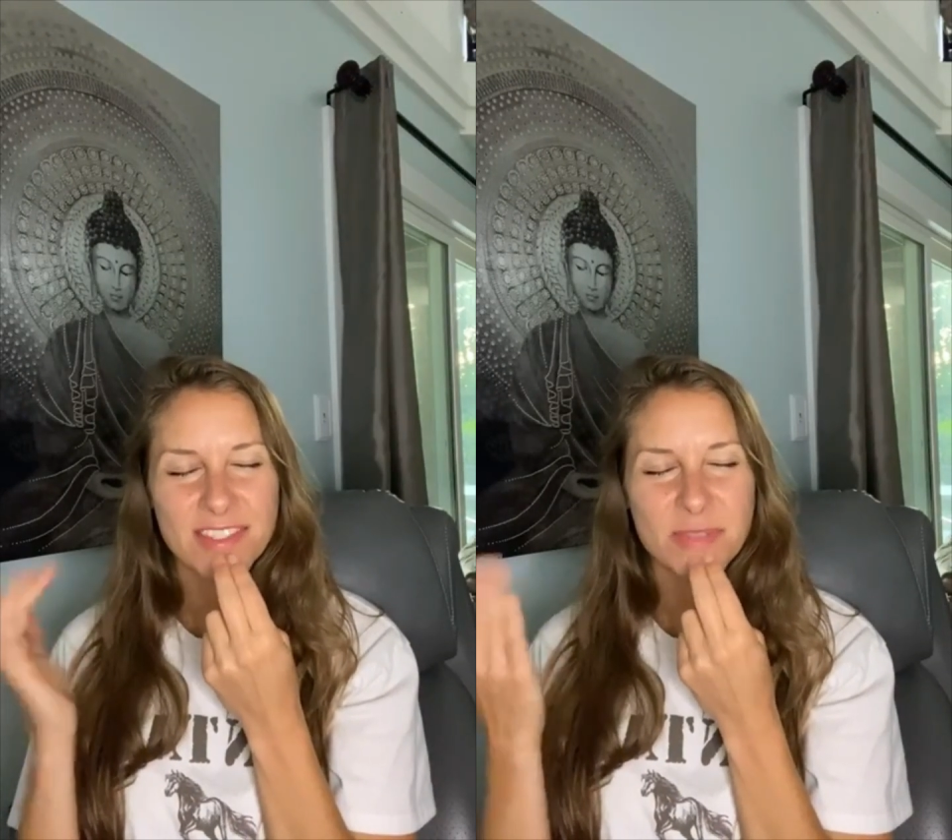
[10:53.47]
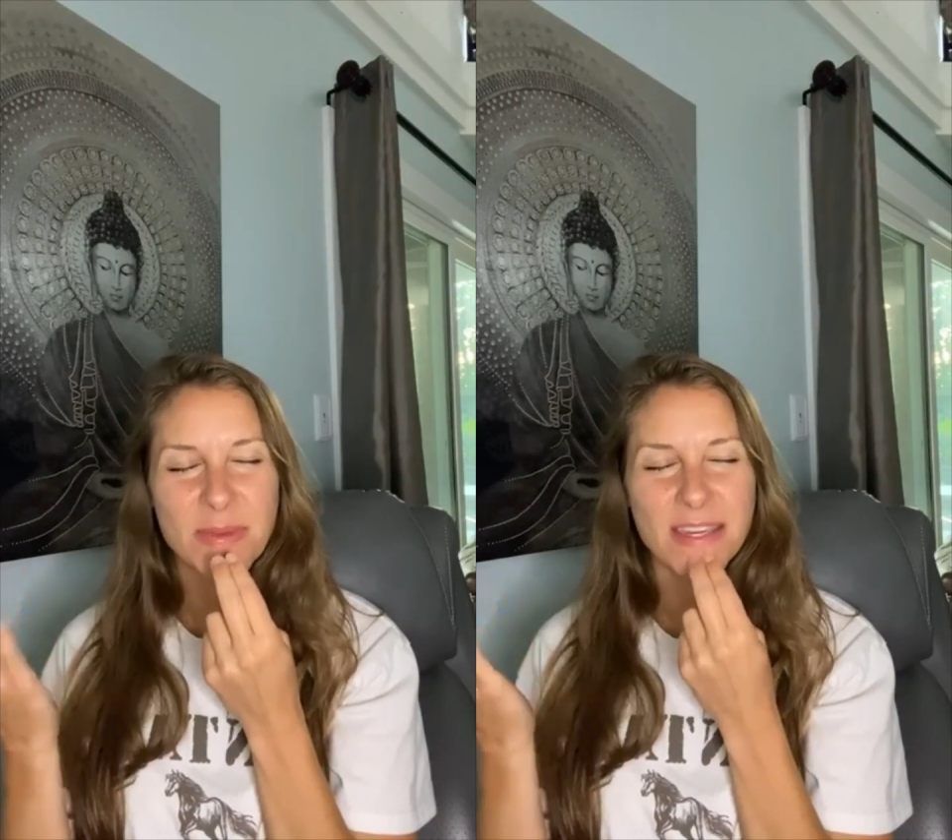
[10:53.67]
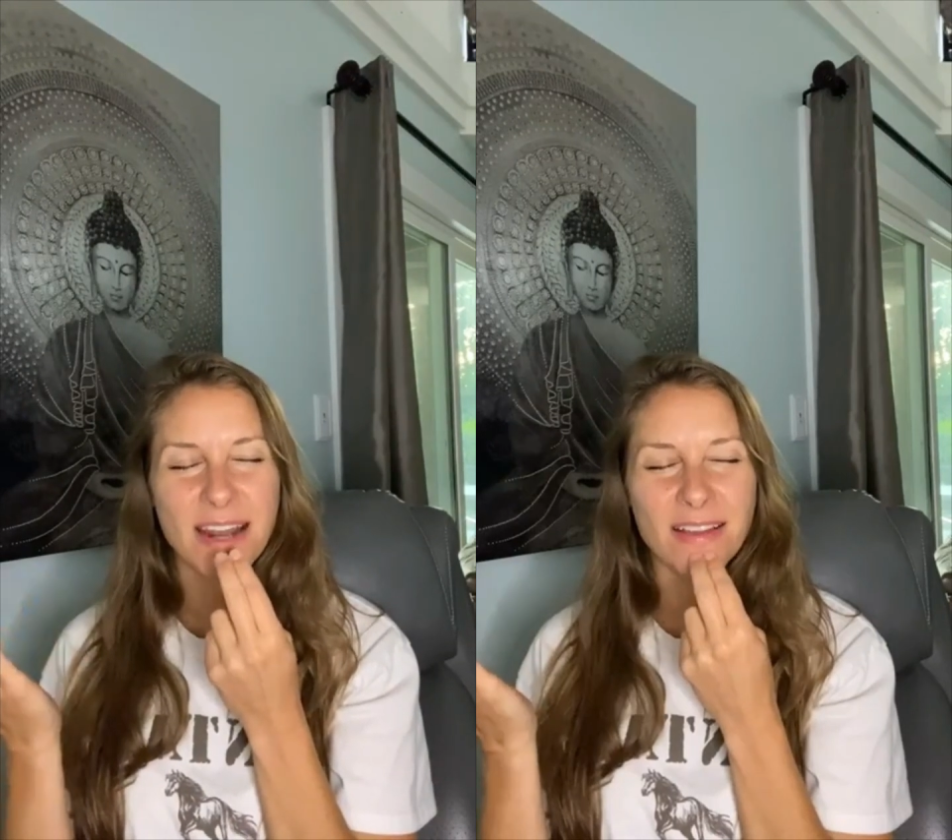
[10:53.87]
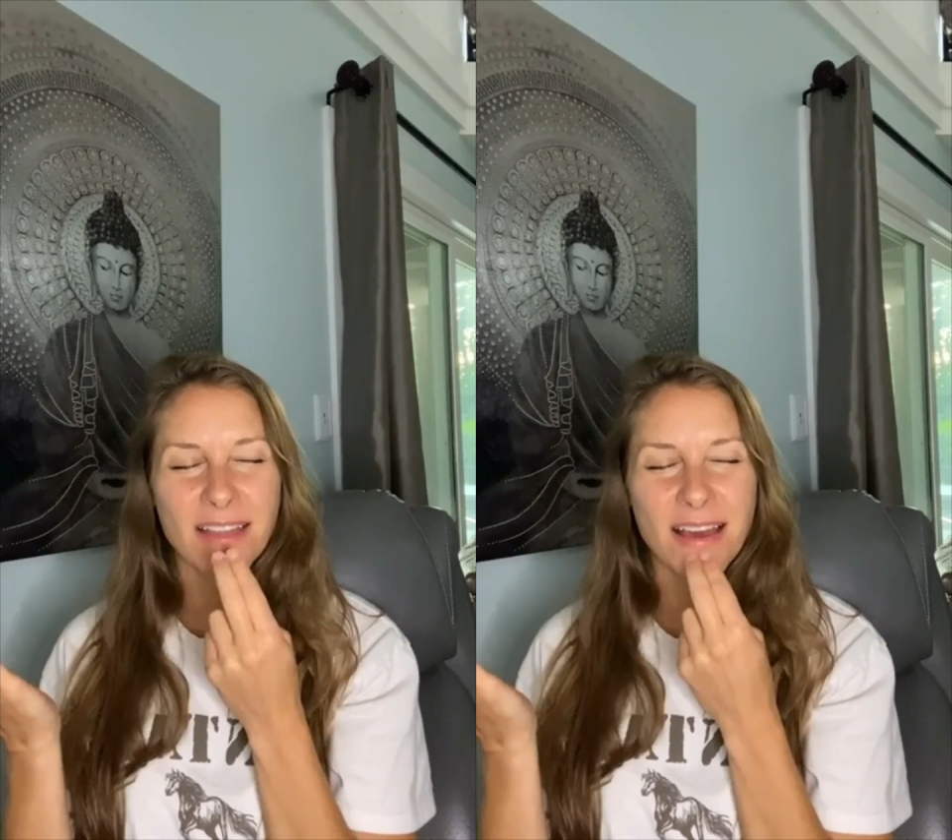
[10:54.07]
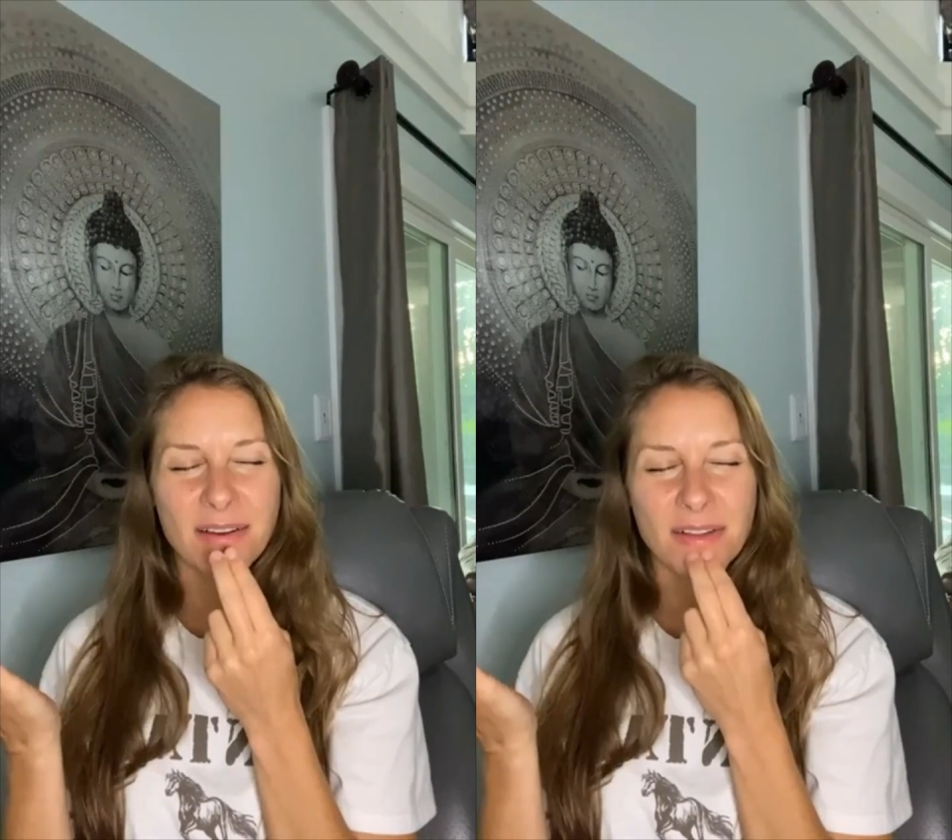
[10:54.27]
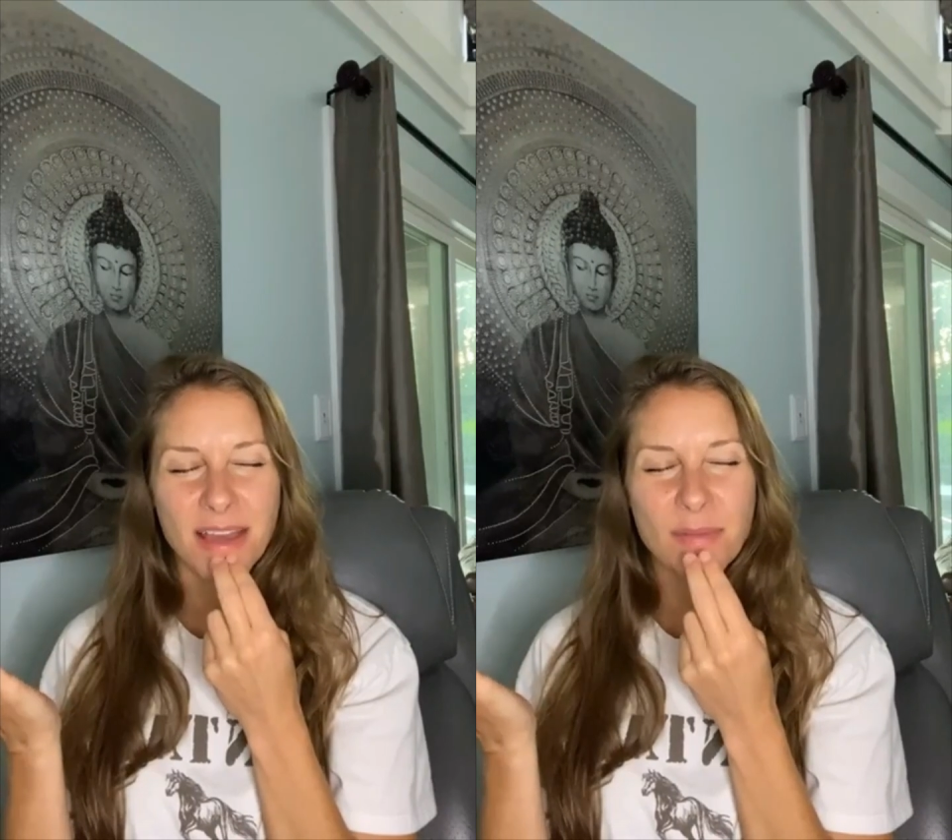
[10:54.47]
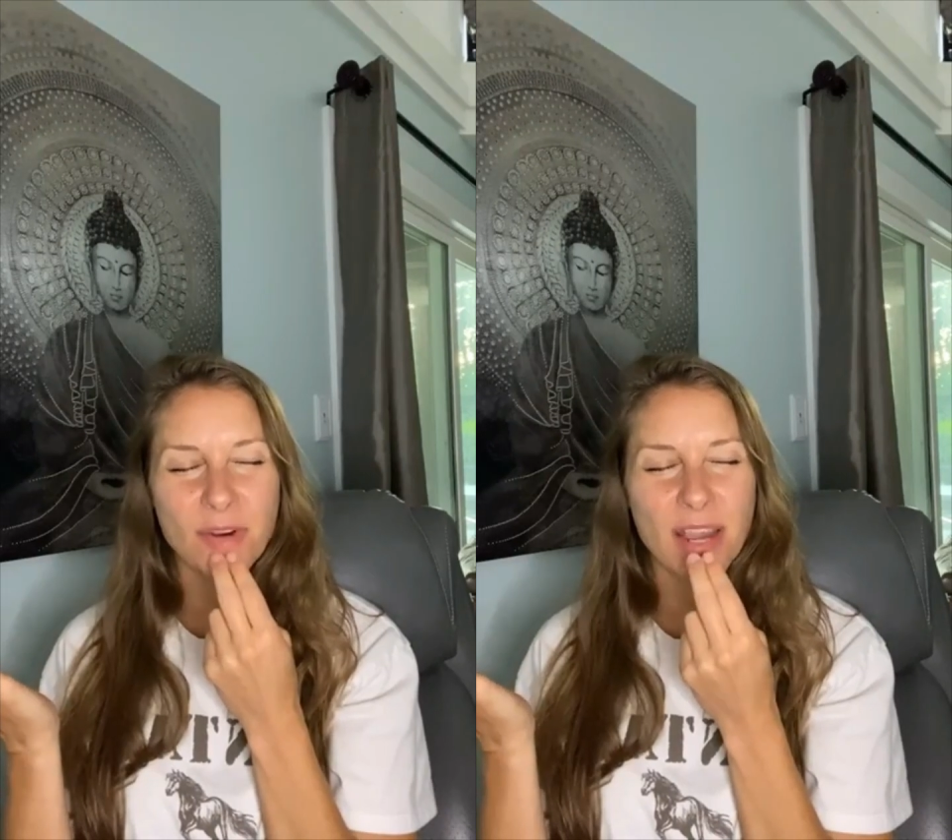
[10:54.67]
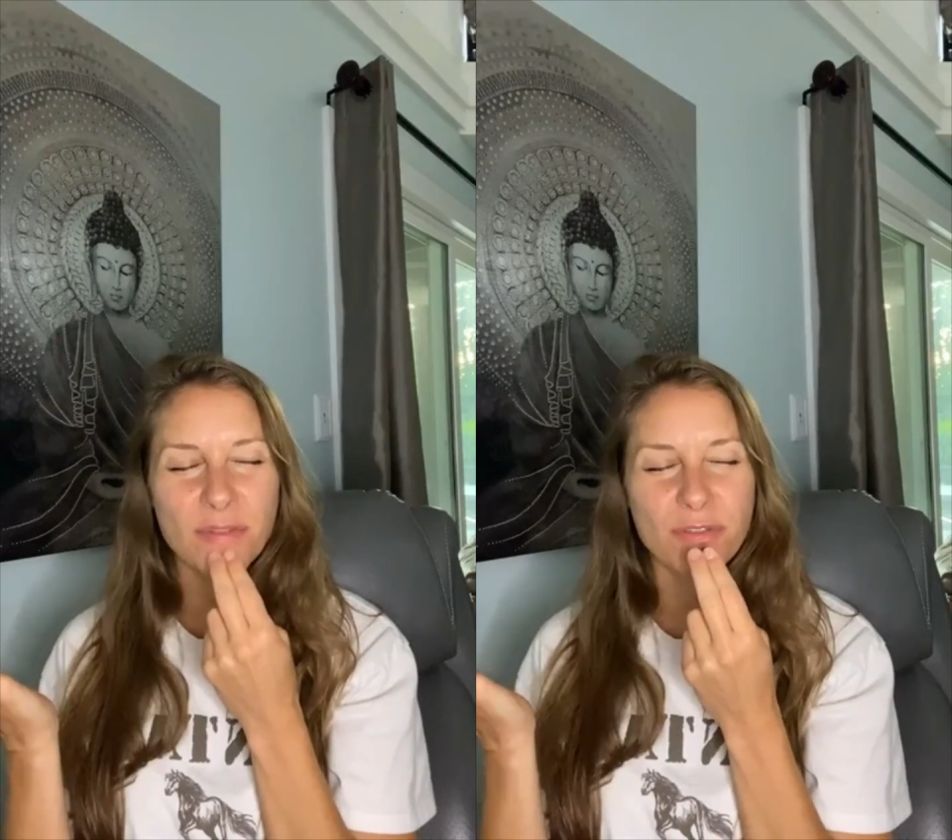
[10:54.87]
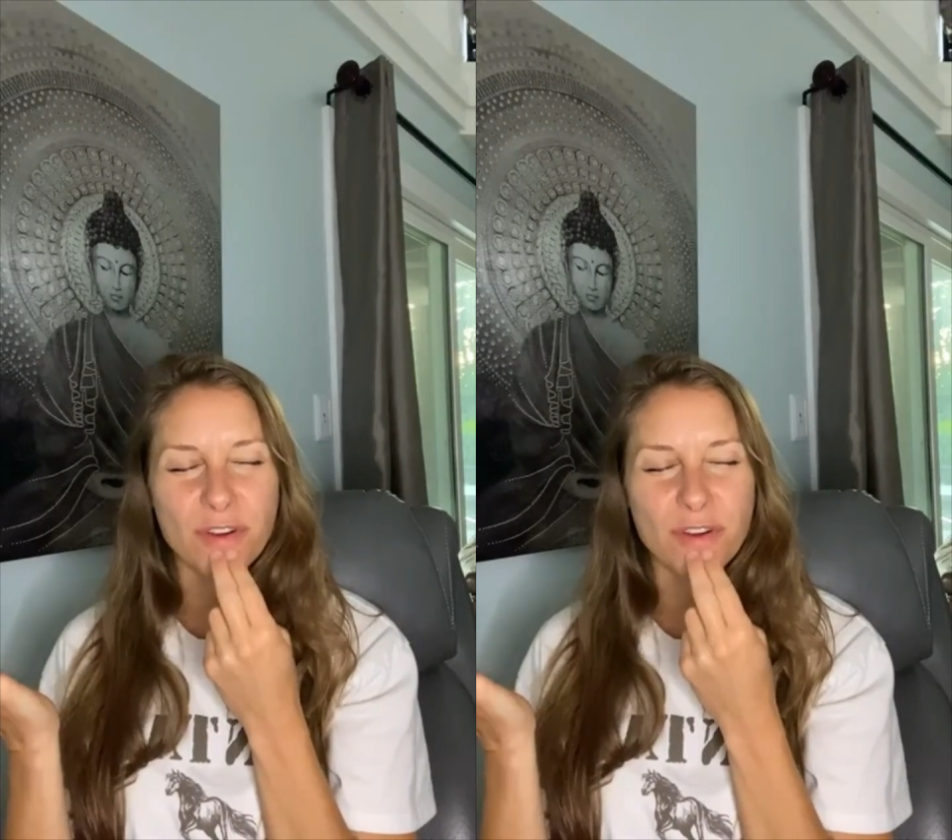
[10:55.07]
Speak it out loud. I'm grateful